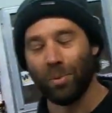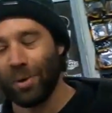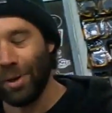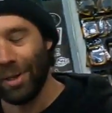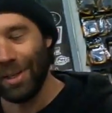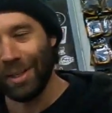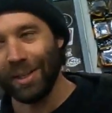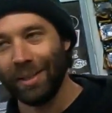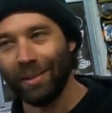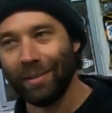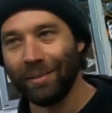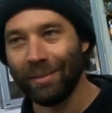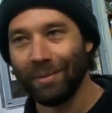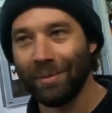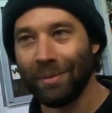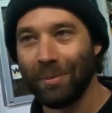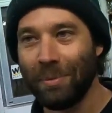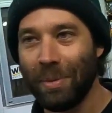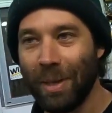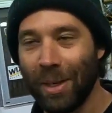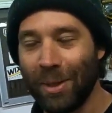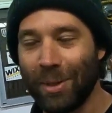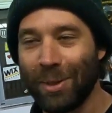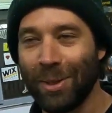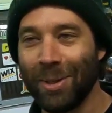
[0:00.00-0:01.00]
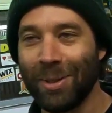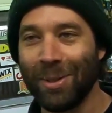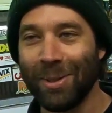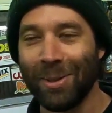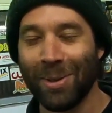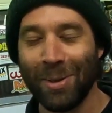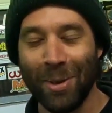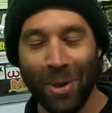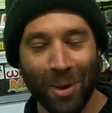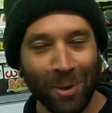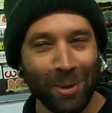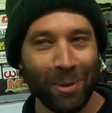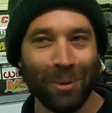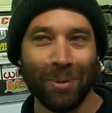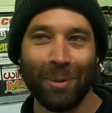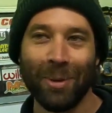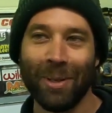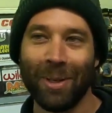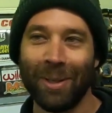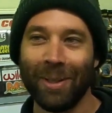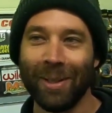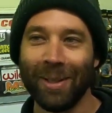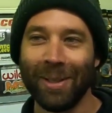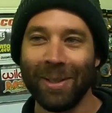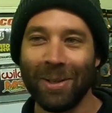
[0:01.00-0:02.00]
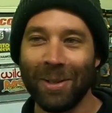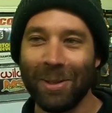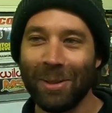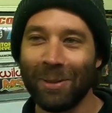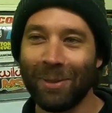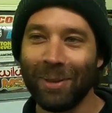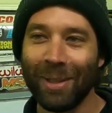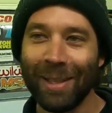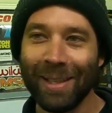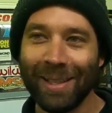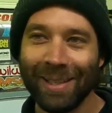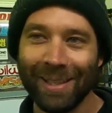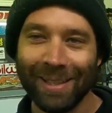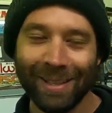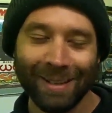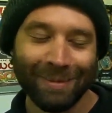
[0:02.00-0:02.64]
Pretty picture is not the word I use for this.